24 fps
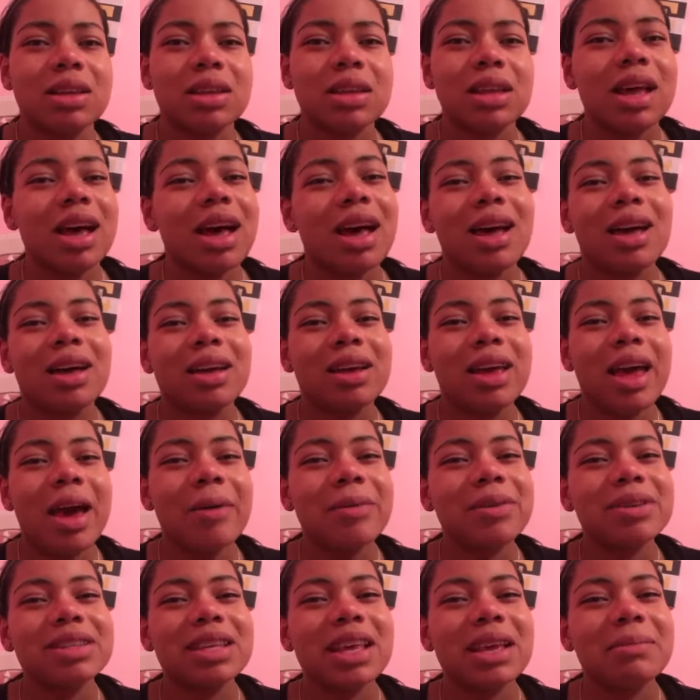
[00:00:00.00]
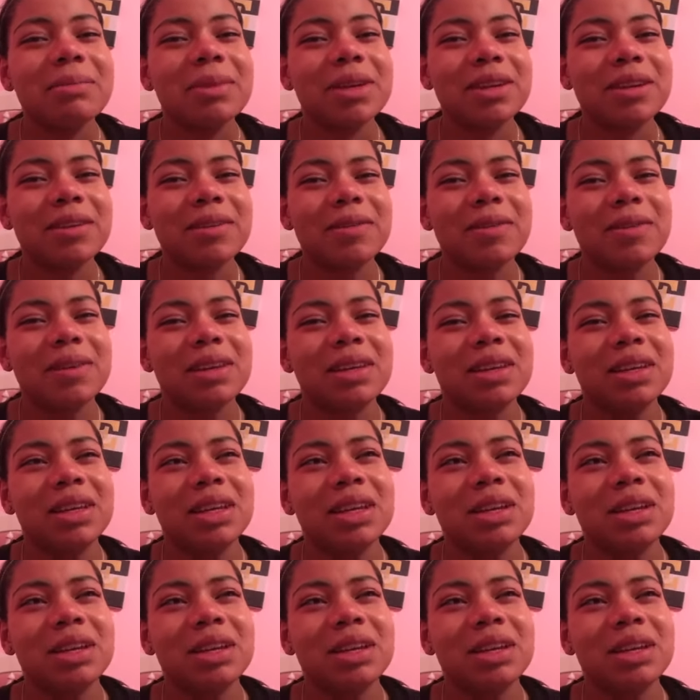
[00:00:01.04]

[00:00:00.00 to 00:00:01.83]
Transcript: how is that benefiting